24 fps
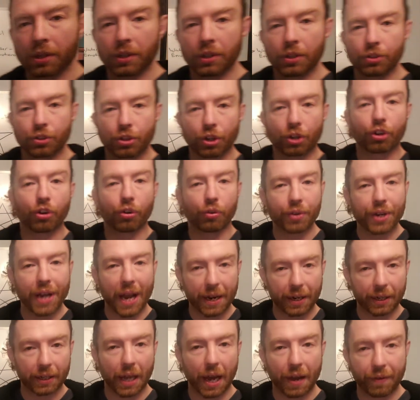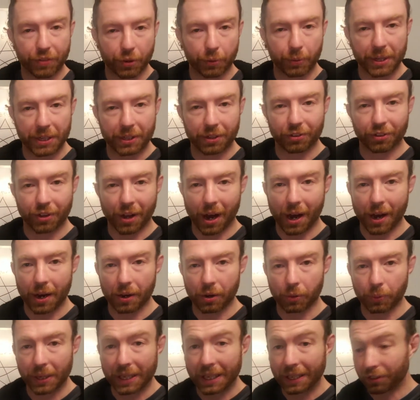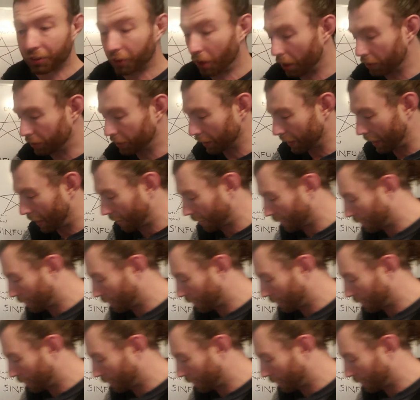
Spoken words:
to create a life that we desire. We can start to let it